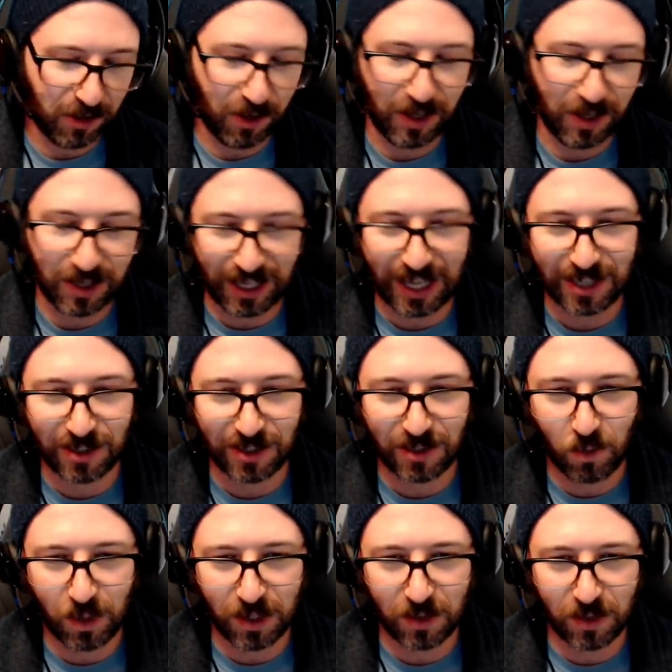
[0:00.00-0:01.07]
you know, I think that's
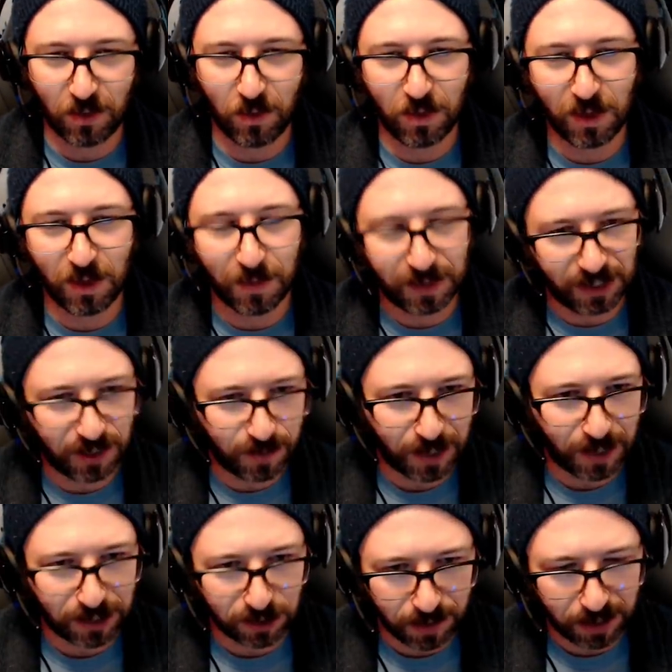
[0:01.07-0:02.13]
what's something that's
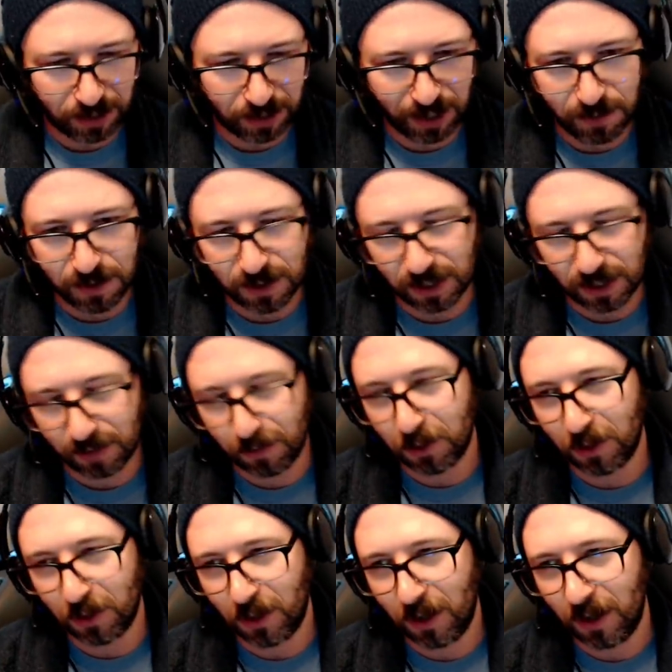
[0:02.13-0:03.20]
special about game music for
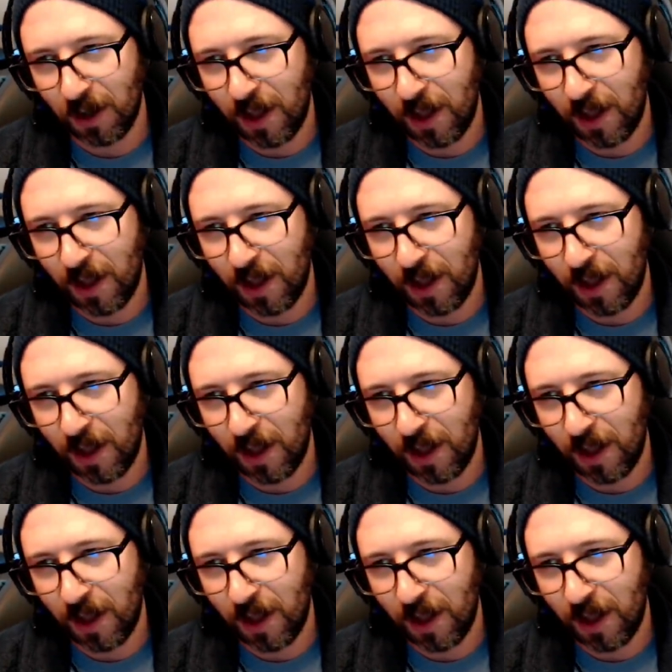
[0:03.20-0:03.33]
sure.